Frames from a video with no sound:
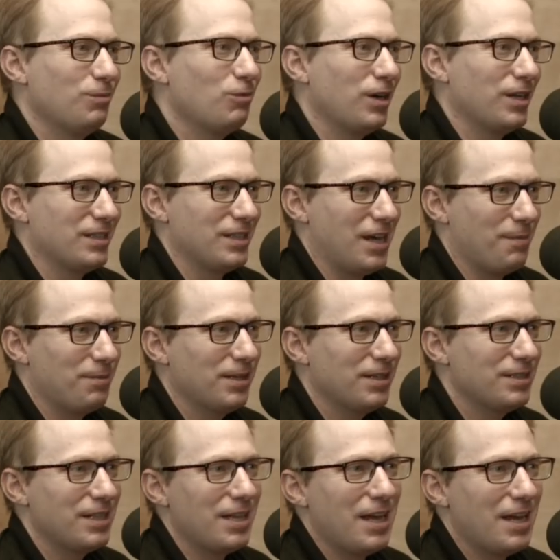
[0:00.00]
want it to happen
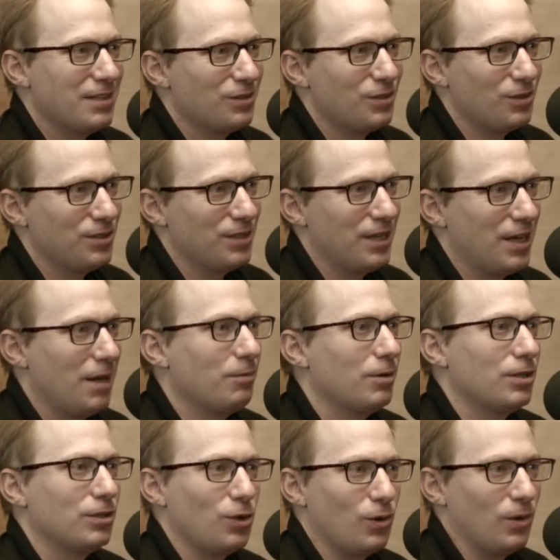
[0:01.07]
because they asked Tulsi
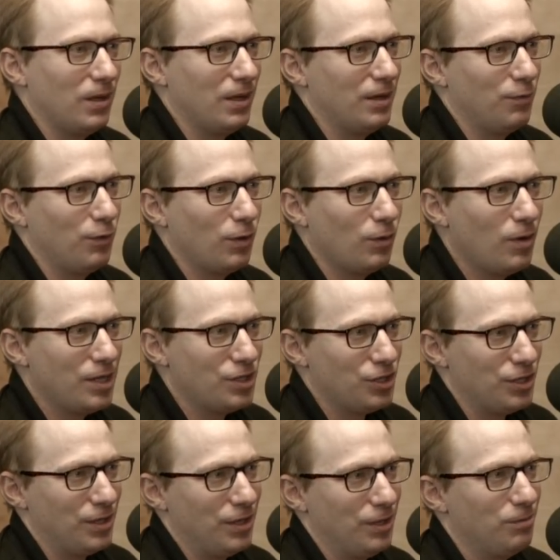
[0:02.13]
Gabbard a totally different
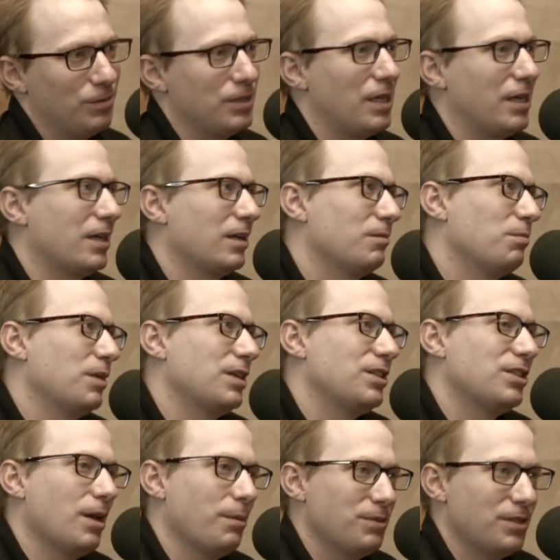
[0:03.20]
question. And it was like a
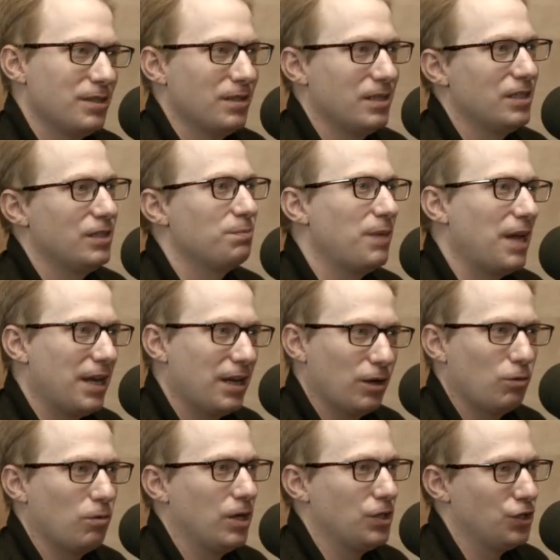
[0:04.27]
substanceless
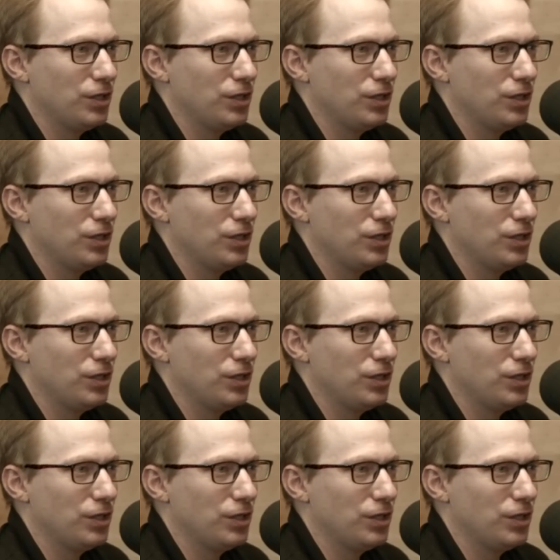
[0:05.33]
baiting question.